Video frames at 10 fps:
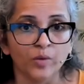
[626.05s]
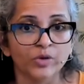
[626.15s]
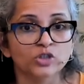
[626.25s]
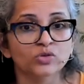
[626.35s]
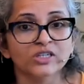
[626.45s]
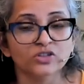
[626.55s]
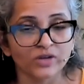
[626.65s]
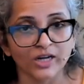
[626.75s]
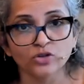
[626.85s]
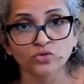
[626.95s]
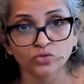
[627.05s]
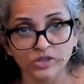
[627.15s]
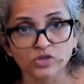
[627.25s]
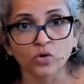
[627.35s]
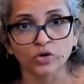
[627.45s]
but you can try to do
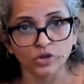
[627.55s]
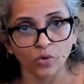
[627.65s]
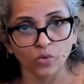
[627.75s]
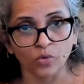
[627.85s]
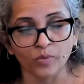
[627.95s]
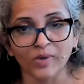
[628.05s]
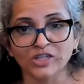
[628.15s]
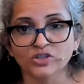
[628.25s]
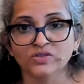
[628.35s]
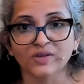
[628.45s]
this on your own by just